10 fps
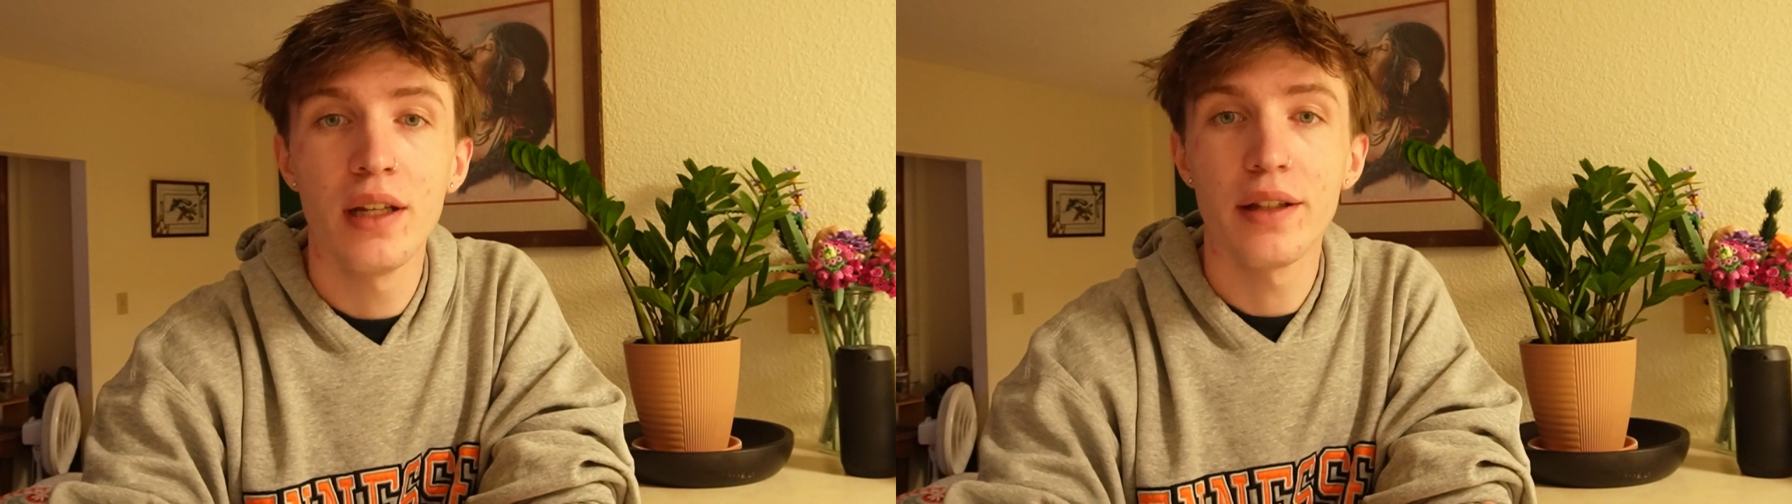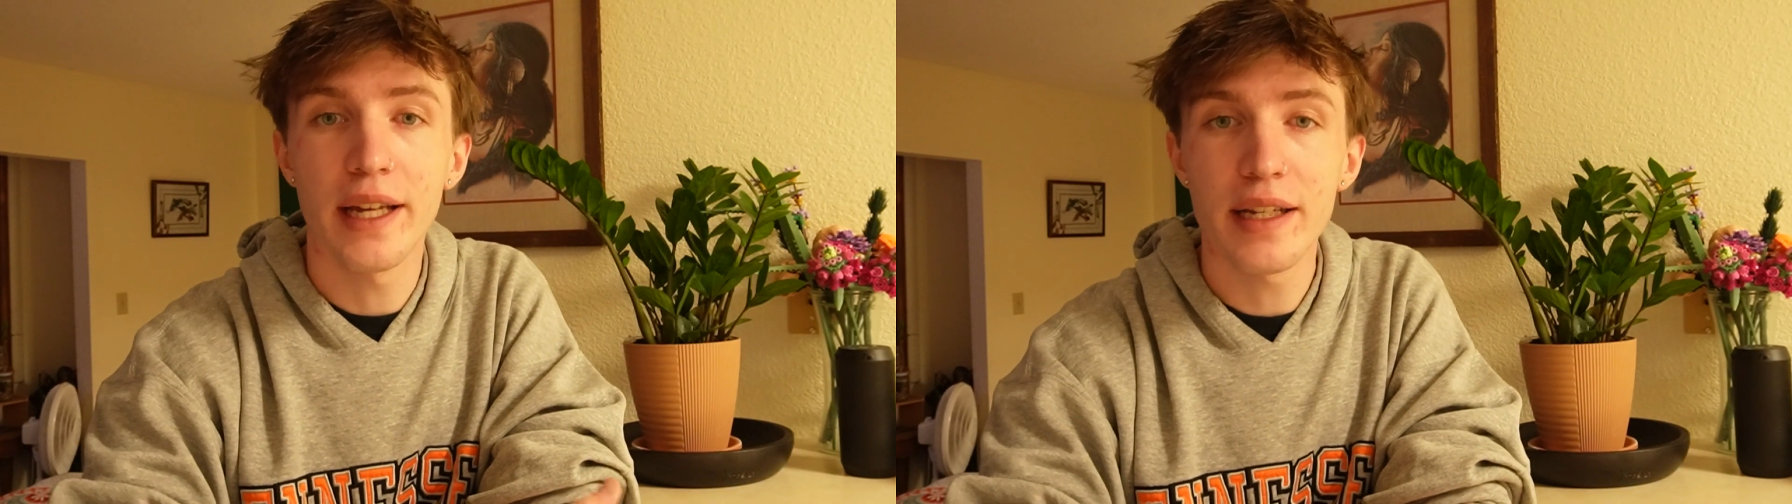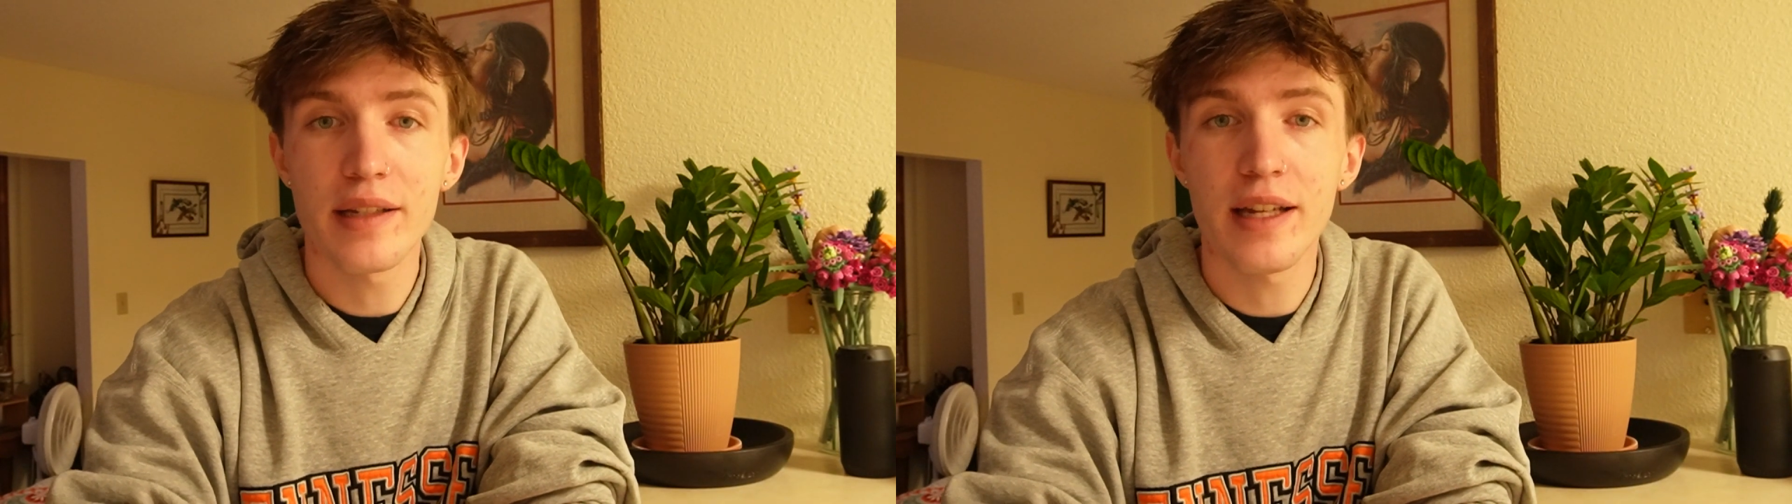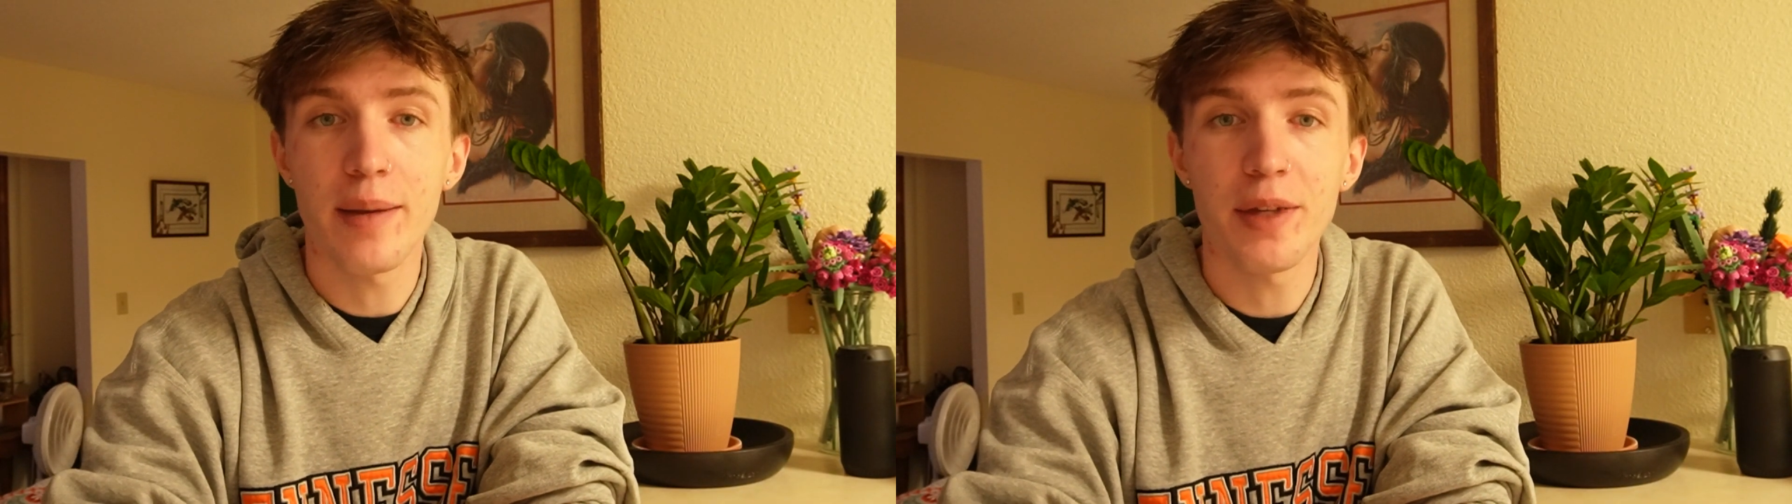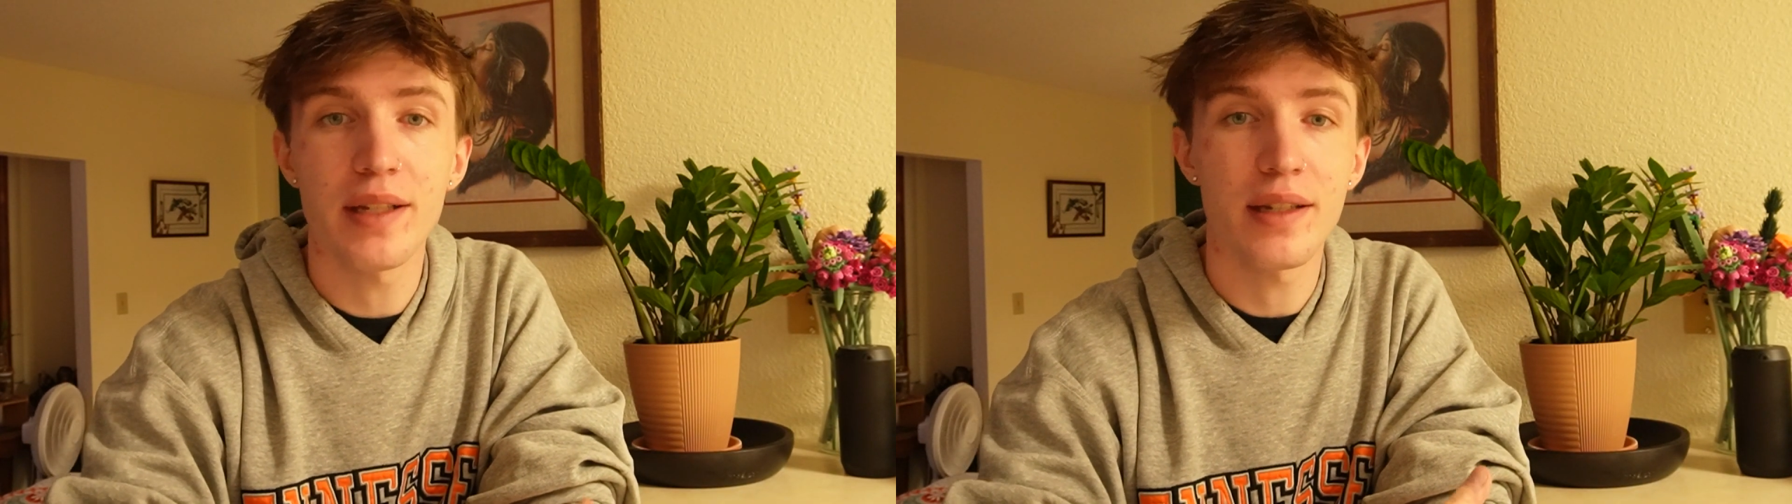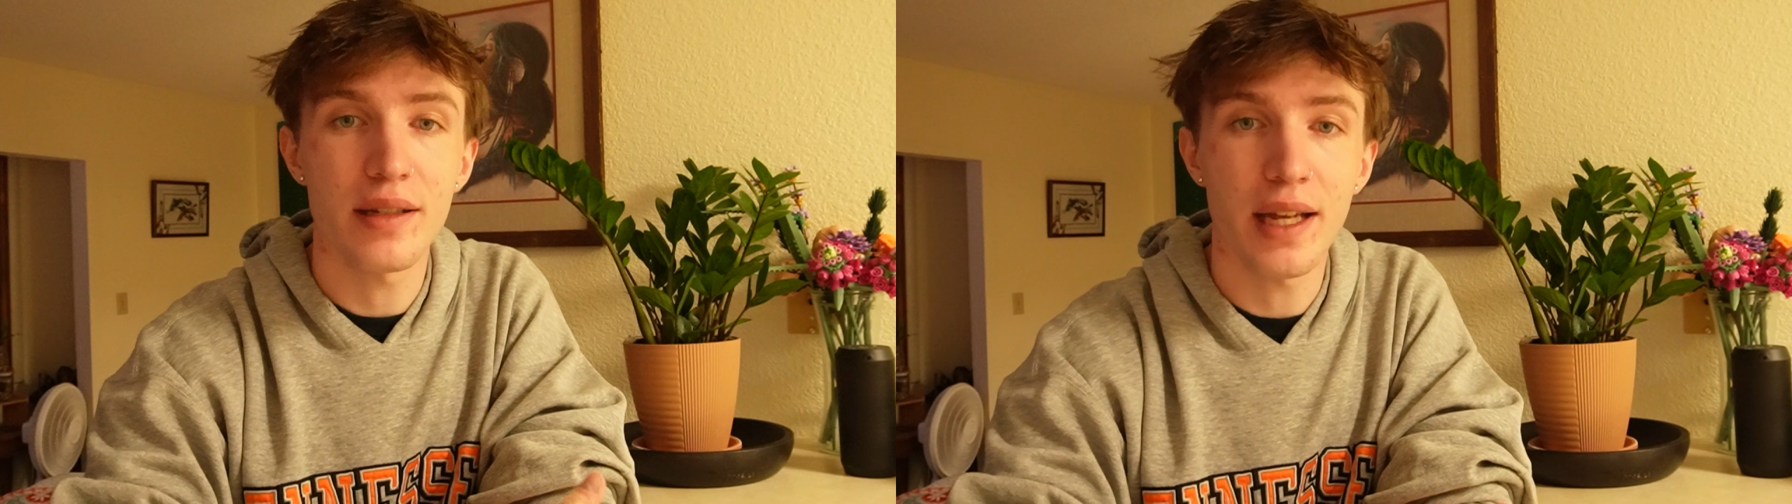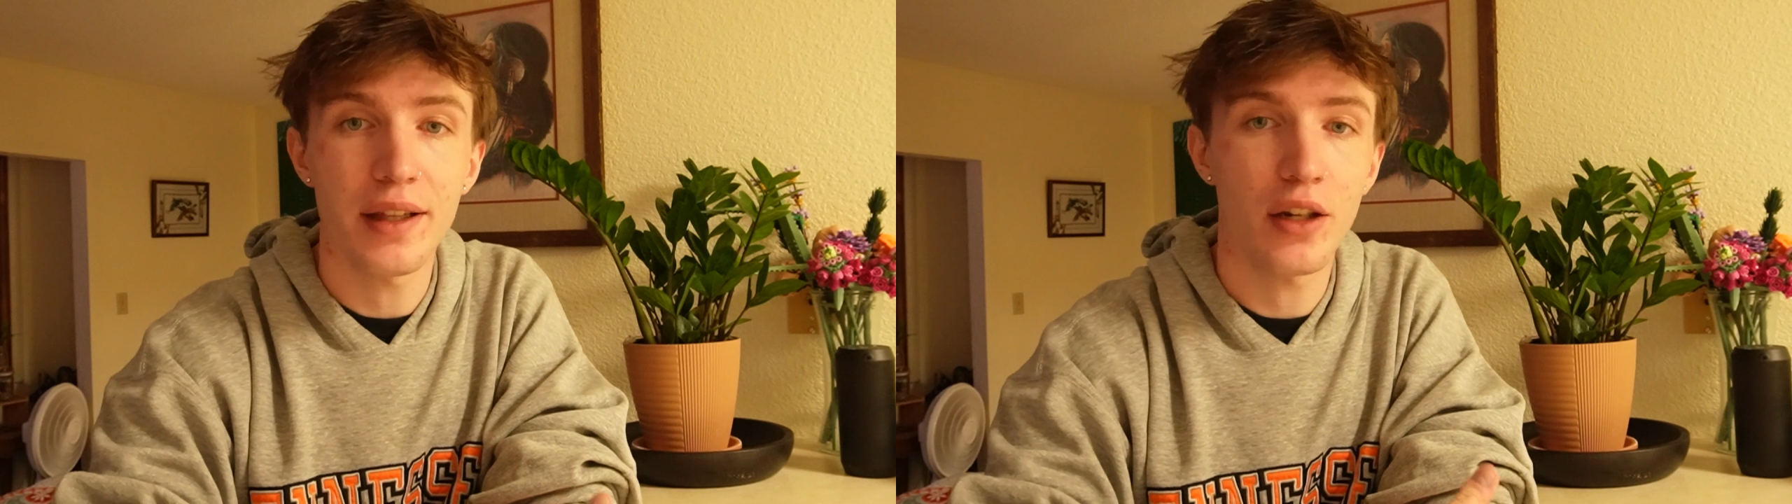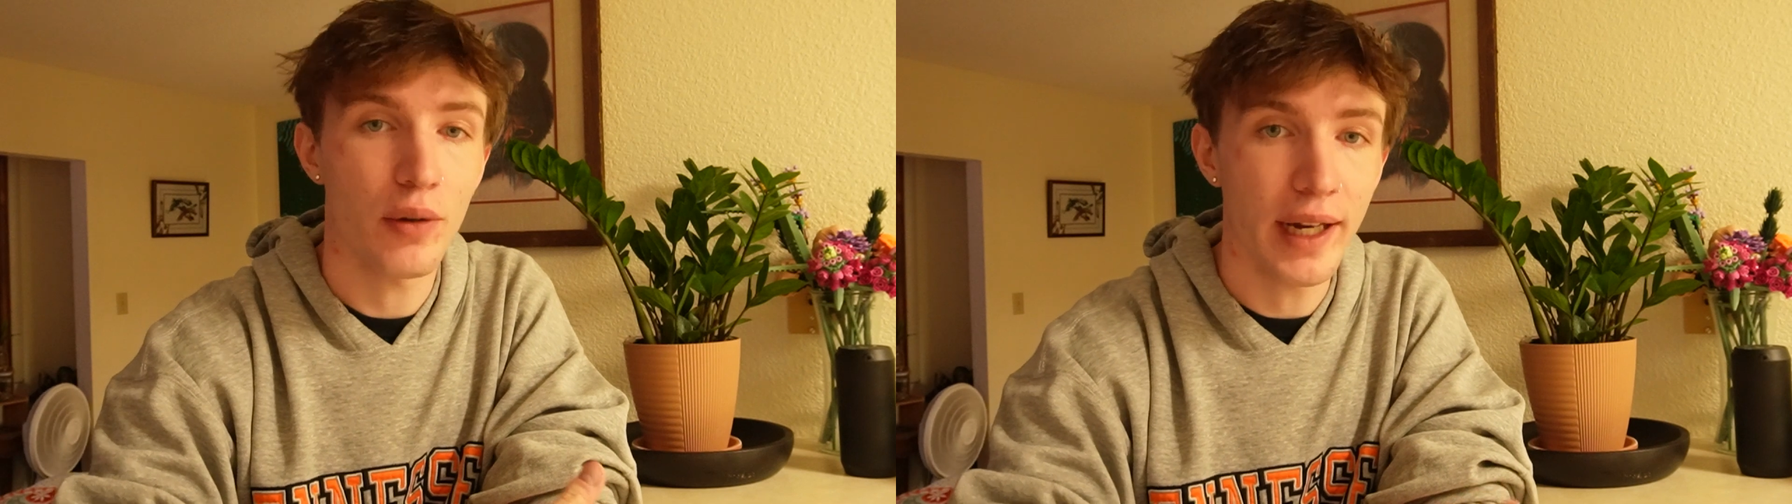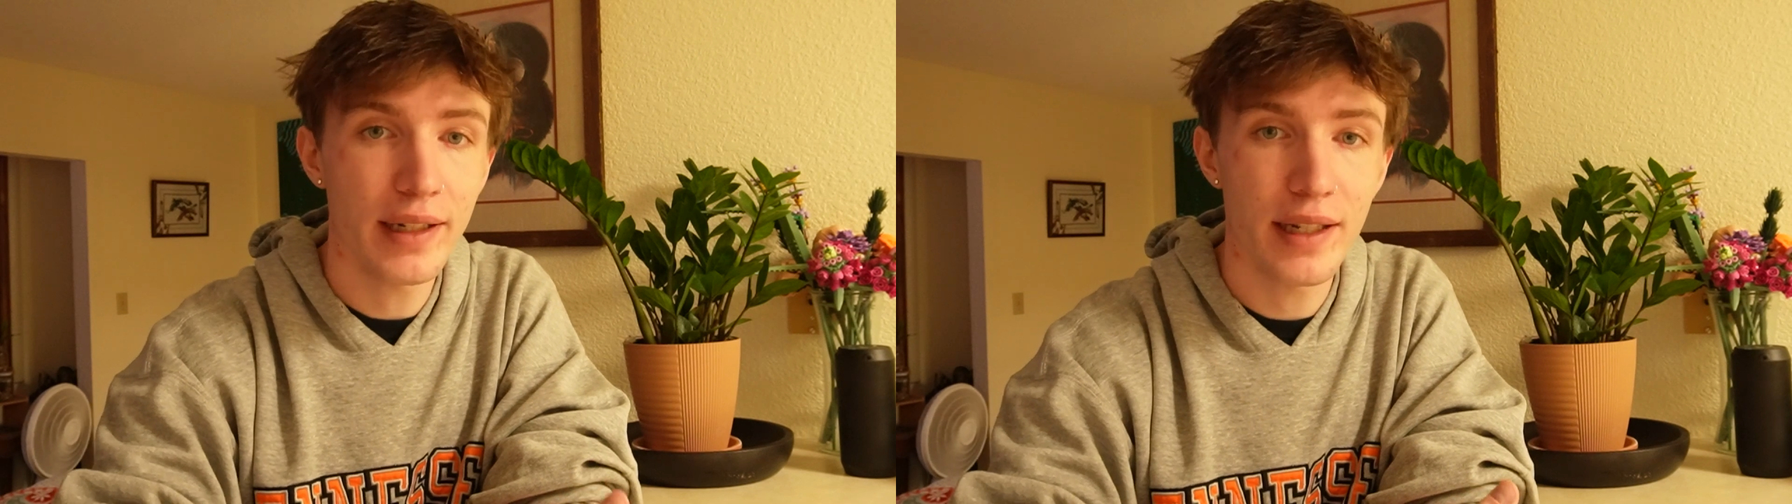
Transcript: the next step is to set the correct